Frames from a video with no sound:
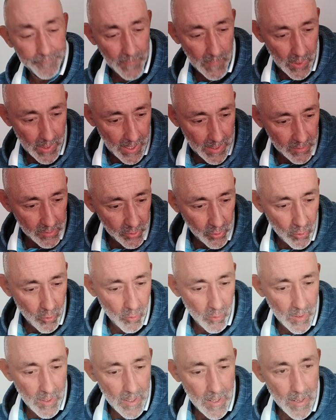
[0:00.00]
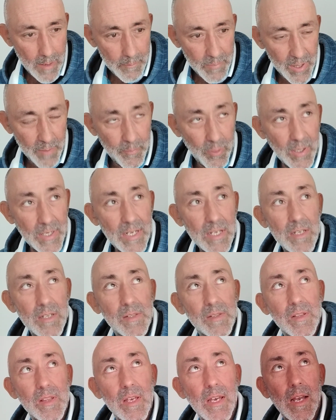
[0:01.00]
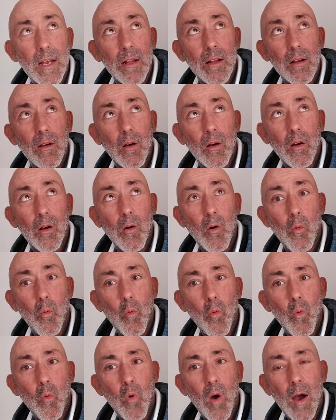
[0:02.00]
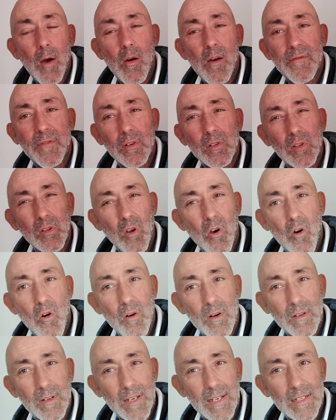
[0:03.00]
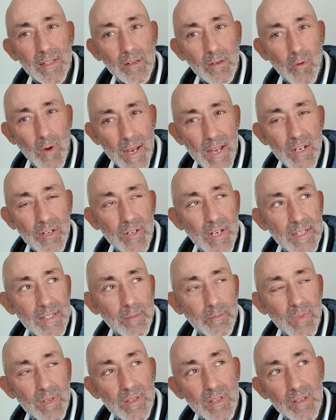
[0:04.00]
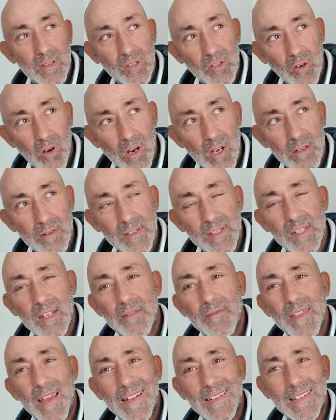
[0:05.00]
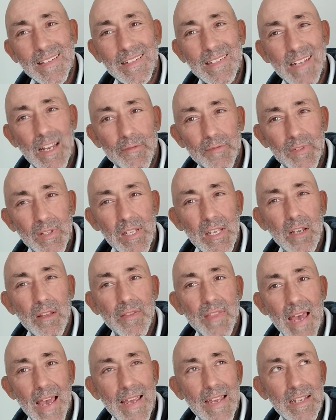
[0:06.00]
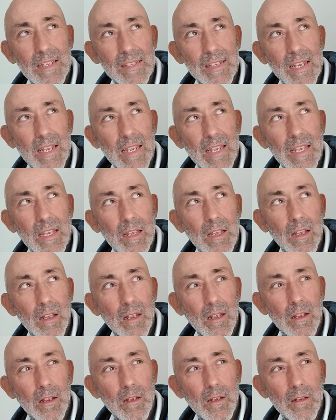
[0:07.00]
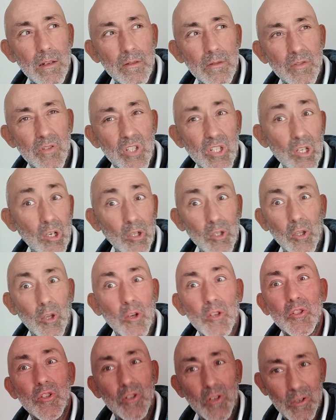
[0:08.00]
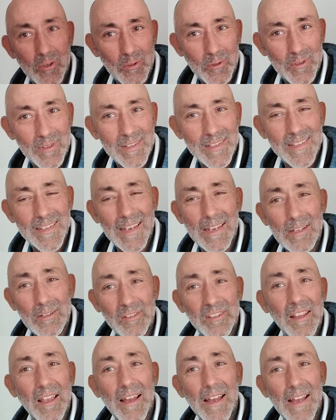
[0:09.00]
Okay, so, but the point is that however long, it's quite interesting because the soil and stuff, that is a geological scale